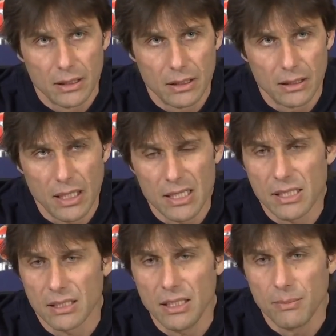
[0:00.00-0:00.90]
as
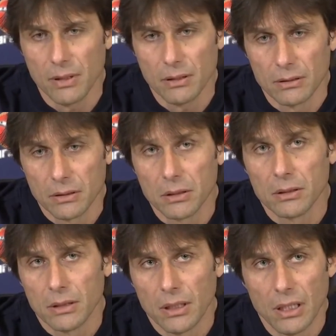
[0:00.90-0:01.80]
a team,
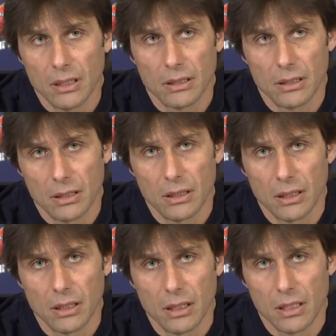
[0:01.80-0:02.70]

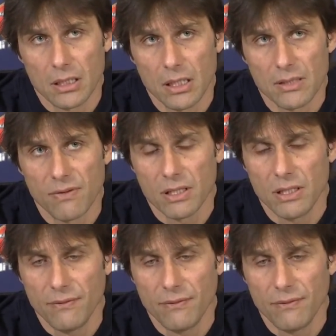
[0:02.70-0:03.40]
and it's very